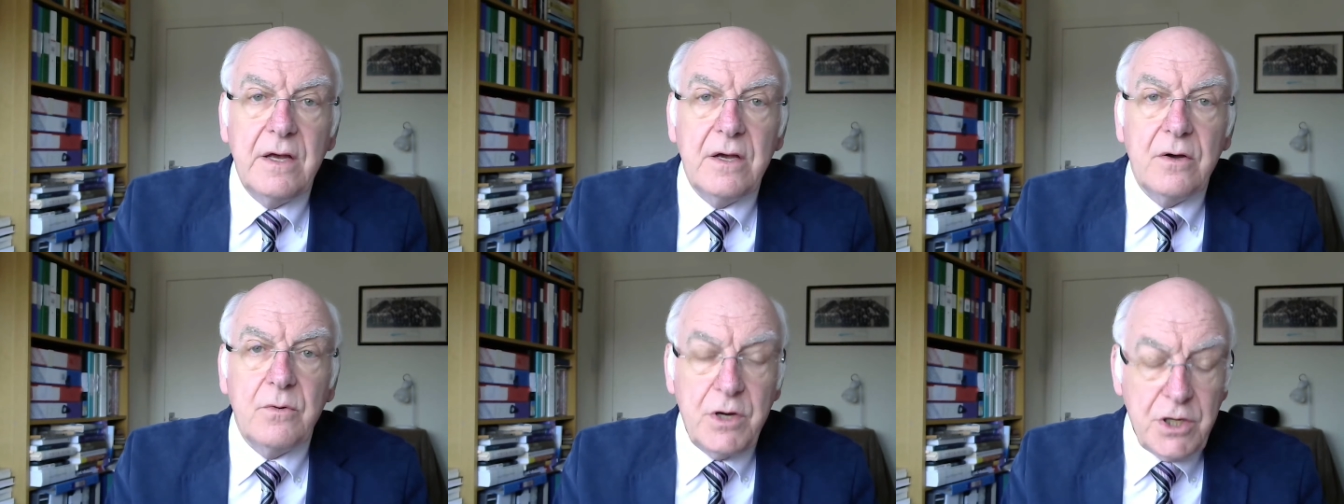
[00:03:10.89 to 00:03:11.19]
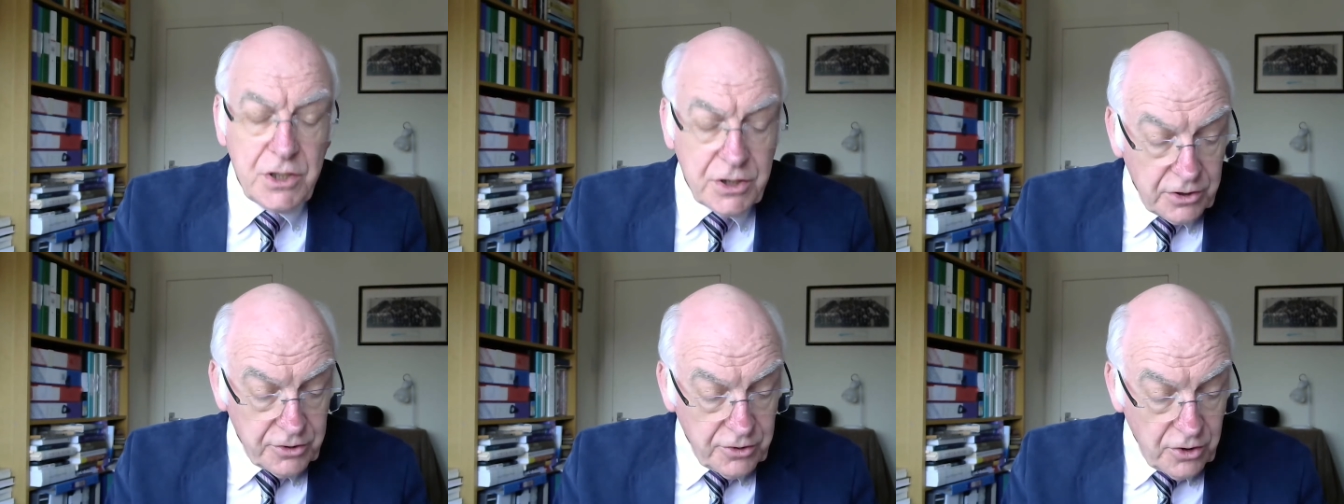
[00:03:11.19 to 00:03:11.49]
We
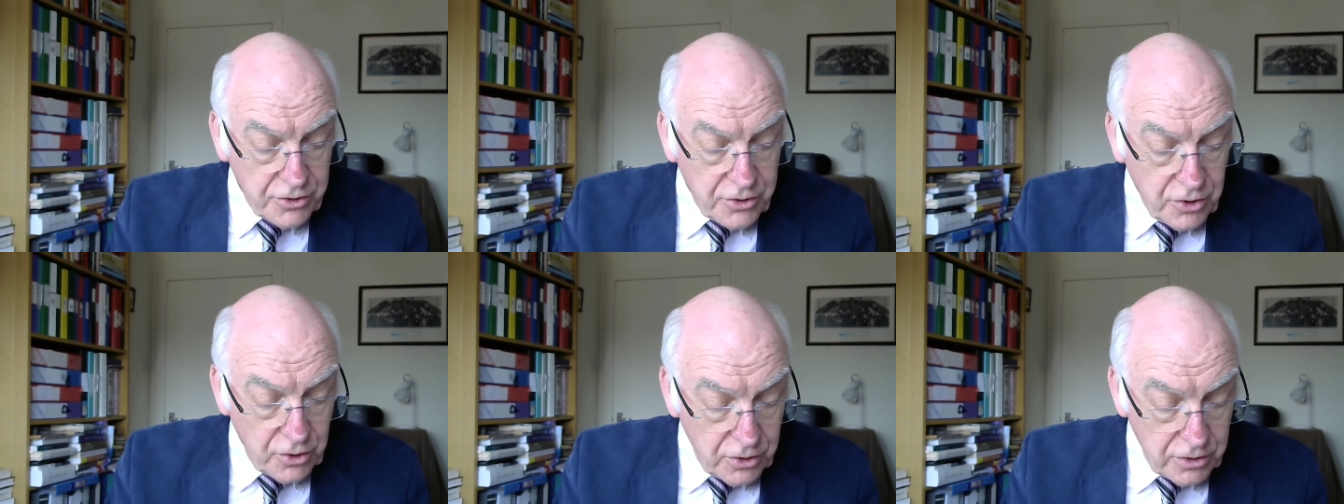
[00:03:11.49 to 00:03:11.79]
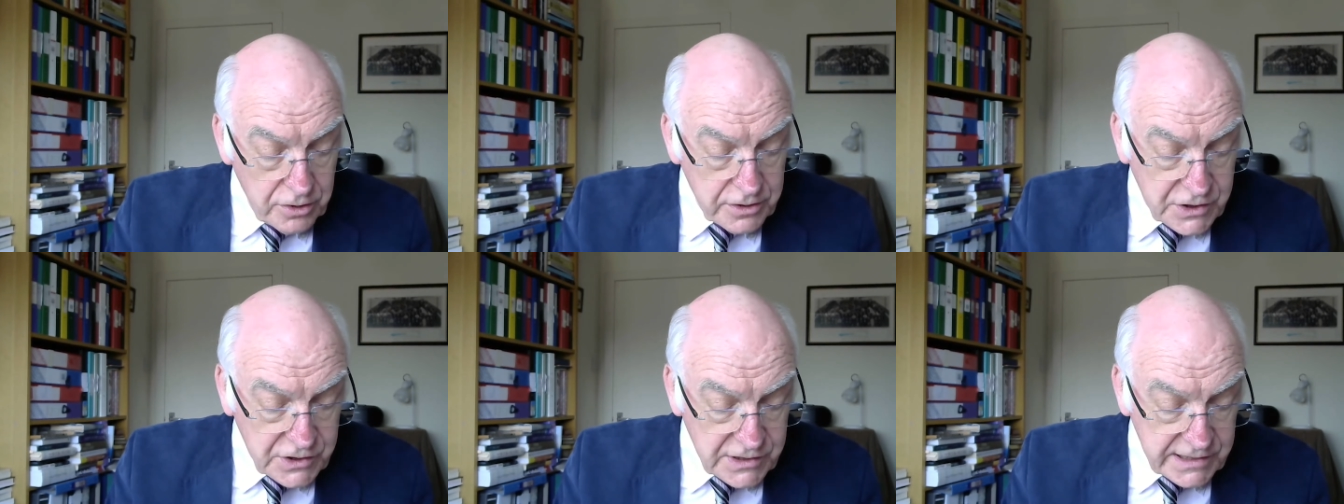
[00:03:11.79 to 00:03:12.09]
shall not
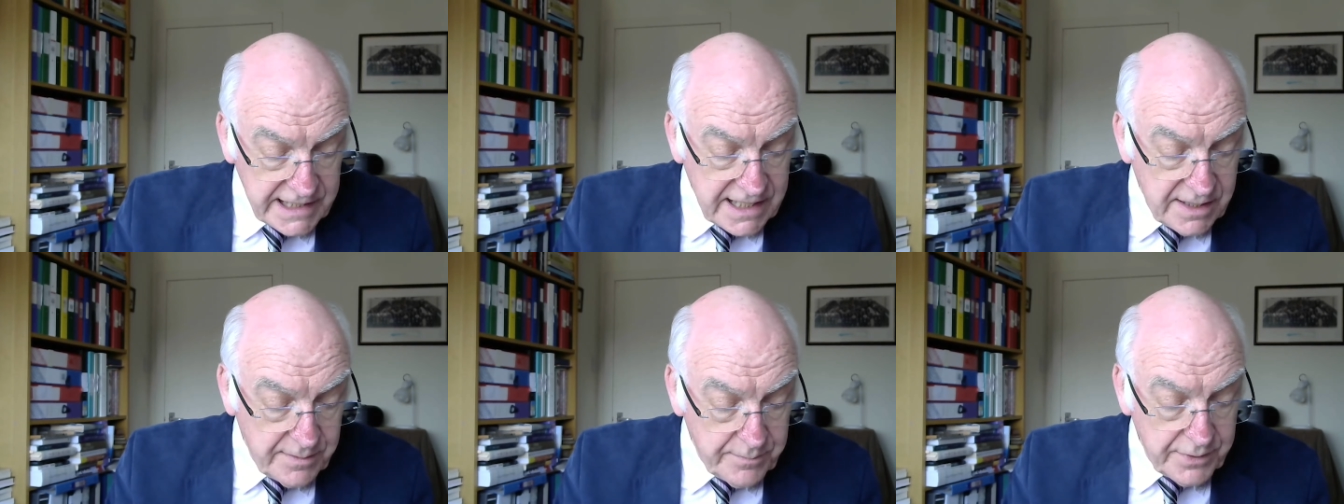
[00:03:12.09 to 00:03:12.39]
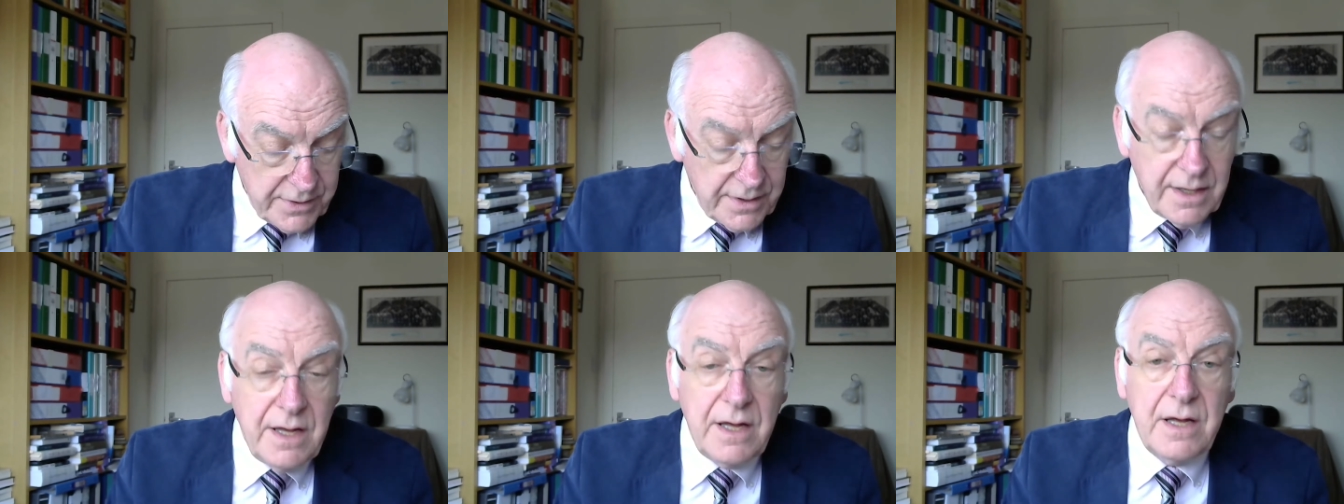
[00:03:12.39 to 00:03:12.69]
all sleep,
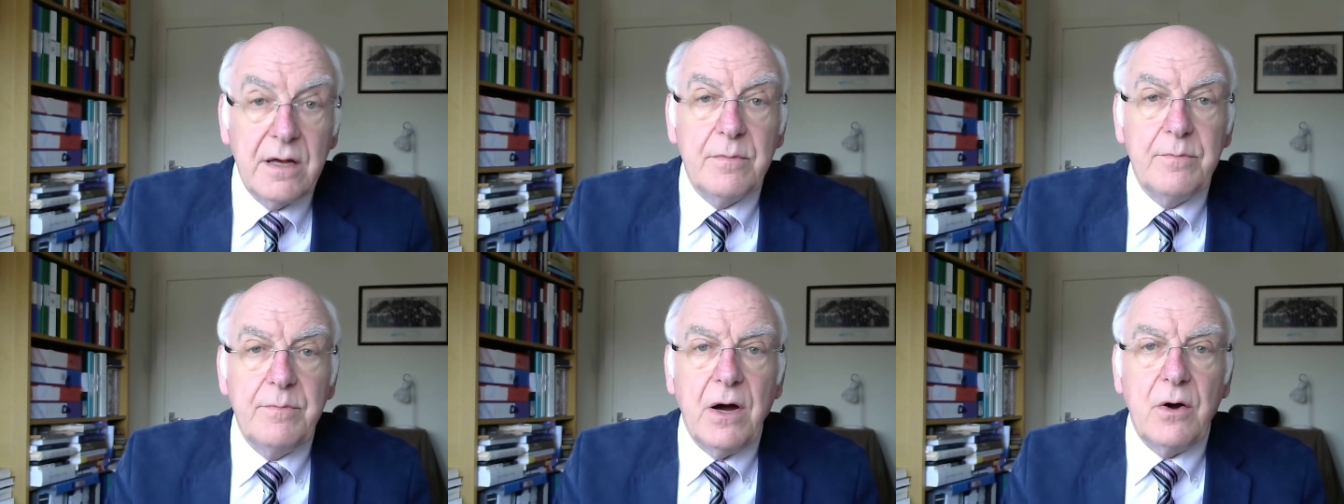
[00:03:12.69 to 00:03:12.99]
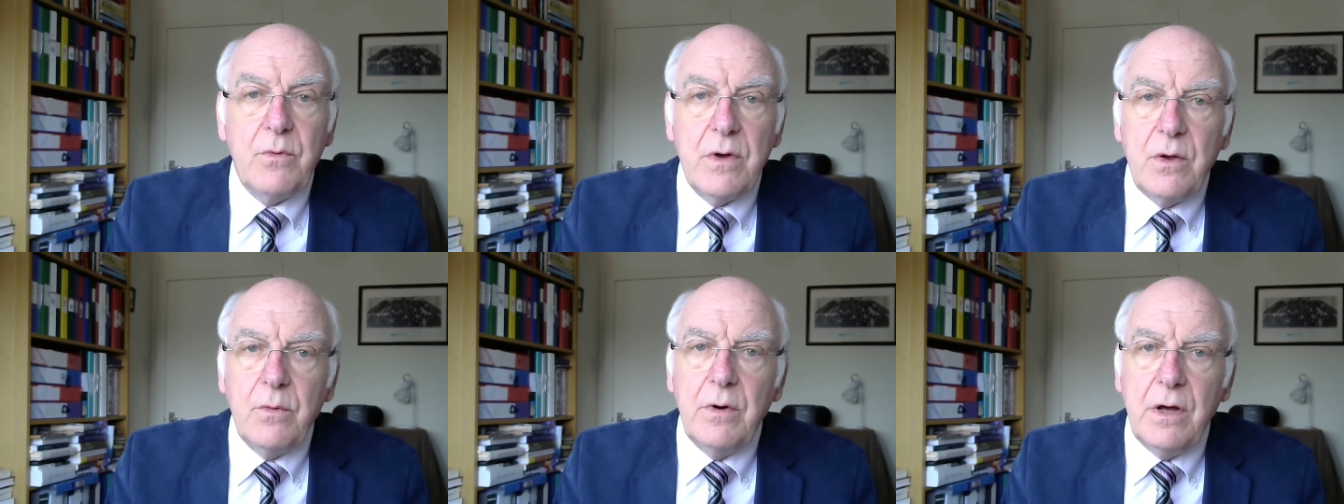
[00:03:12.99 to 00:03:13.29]
but
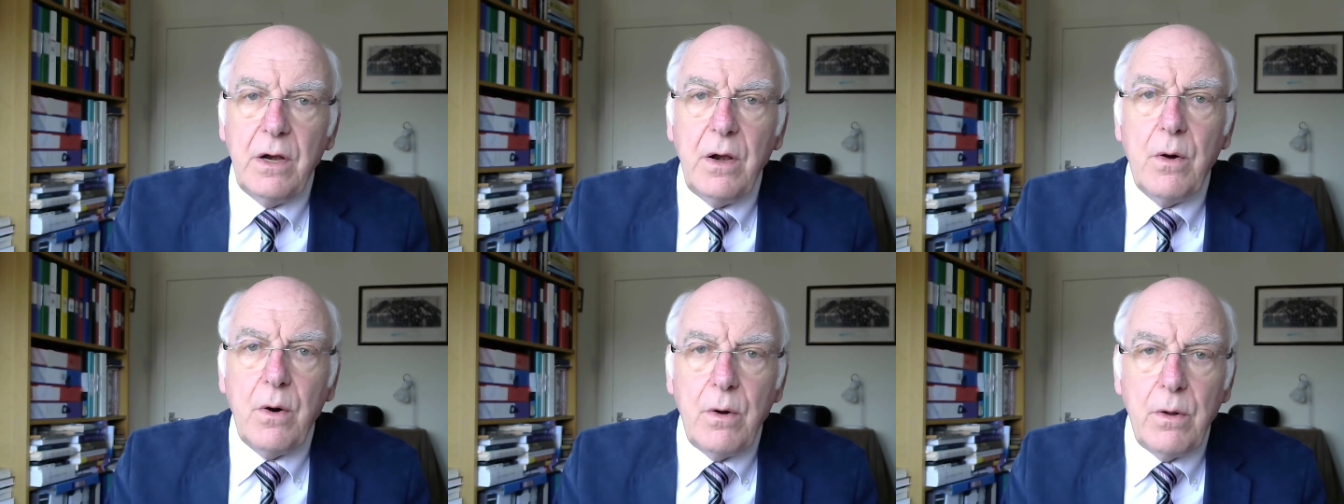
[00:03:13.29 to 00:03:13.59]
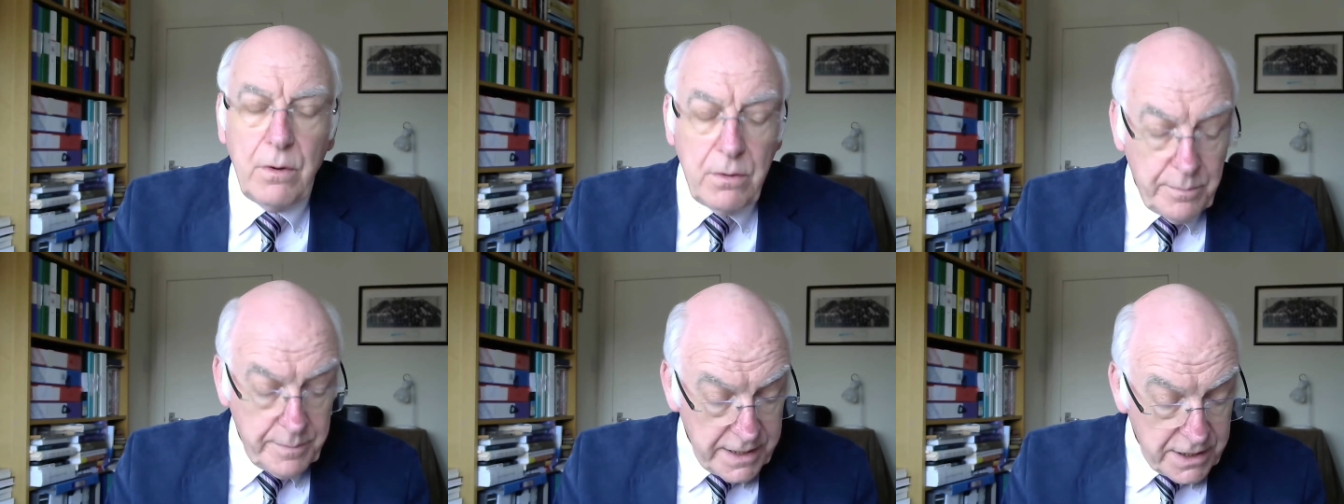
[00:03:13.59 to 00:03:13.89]
we will
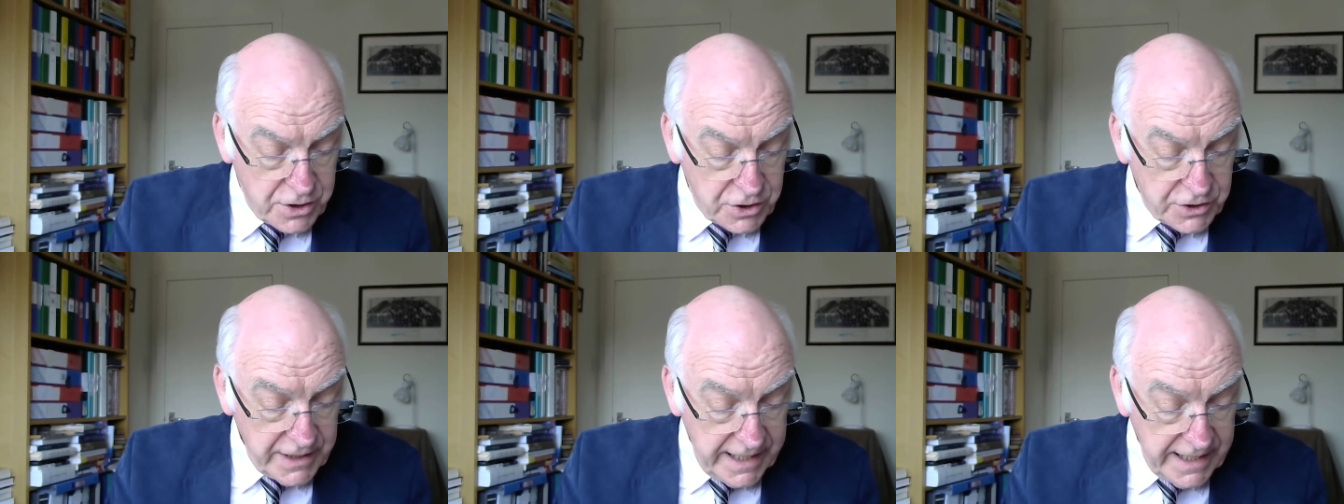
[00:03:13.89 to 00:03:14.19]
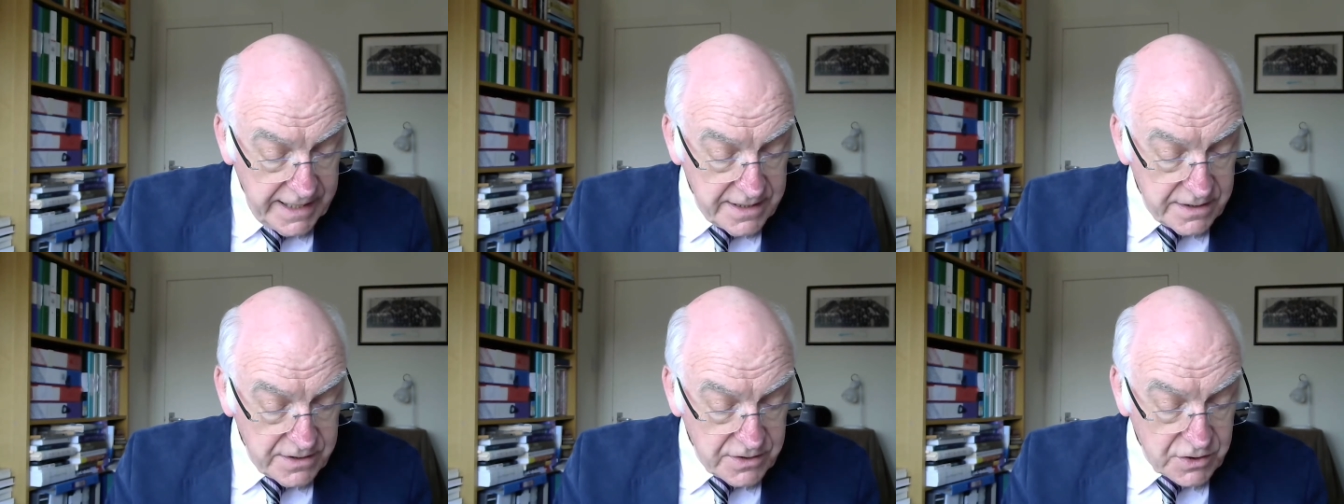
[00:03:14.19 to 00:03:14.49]
all be
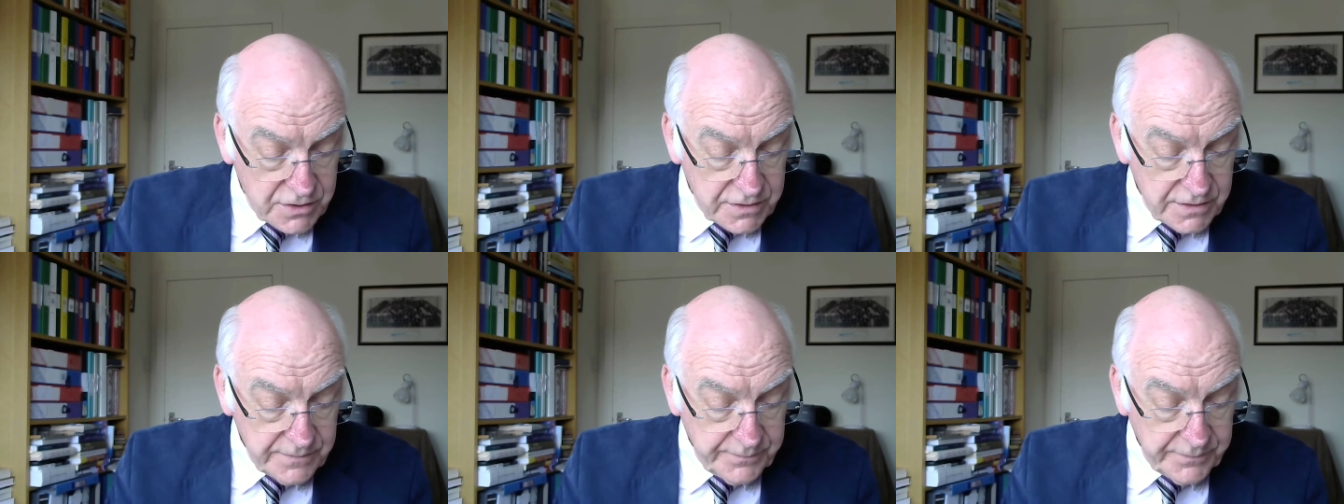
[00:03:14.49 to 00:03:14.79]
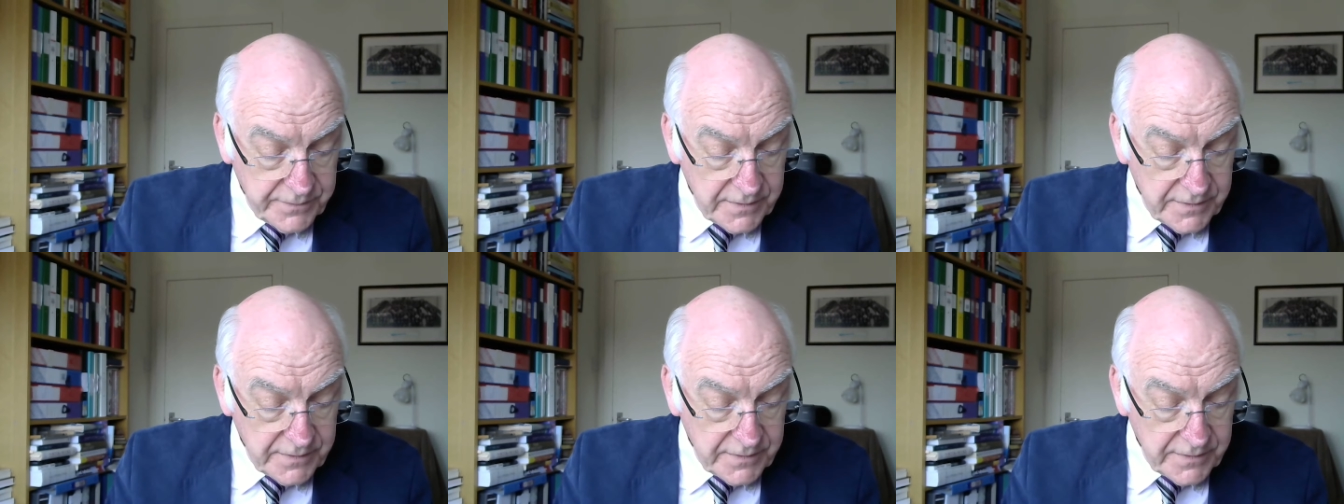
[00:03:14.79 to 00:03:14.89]
changed.